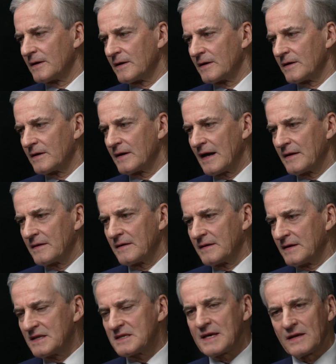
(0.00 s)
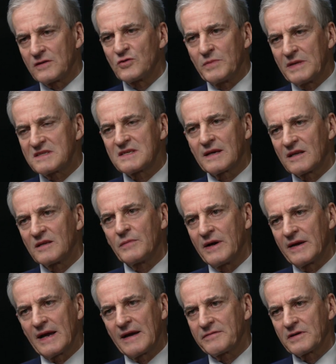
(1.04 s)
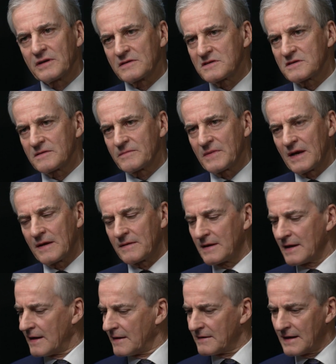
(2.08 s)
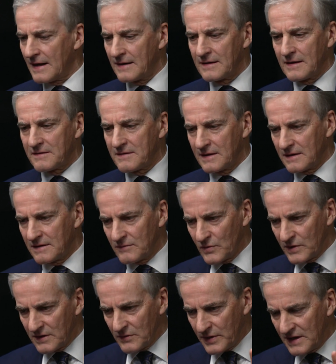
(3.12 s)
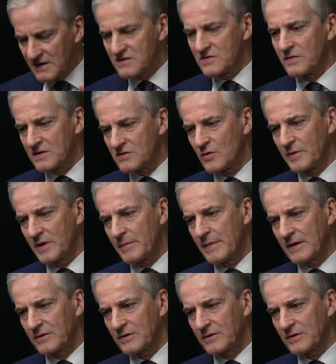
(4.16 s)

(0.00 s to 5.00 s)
Uh, this had to be settled by Afghans. I think when history is coming